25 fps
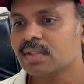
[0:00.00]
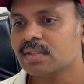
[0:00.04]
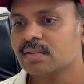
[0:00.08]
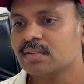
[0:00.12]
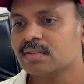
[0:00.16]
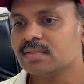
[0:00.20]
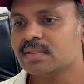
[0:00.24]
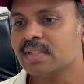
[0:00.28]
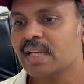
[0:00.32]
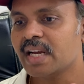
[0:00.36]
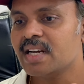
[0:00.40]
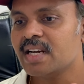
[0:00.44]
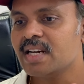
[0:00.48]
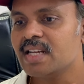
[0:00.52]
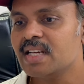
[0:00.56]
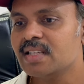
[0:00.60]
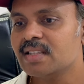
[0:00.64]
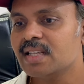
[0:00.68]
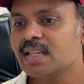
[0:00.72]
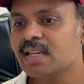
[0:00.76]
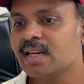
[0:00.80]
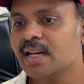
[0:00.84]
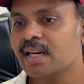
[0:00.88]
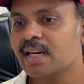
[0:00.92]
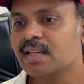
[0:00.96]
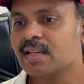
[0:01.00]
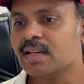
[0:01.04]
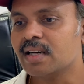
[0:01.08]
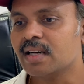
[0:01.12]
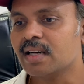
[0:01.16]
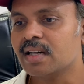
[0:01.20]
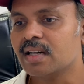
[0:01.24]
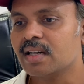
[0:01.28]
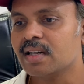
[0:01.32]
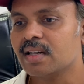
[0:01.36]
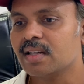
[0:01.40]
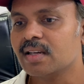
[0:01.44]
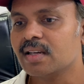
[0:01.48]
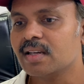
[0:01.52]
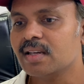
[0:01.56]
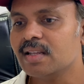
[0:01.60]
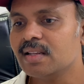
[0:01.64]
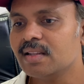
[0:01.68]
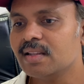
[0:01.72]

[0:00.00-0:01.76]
sending the data in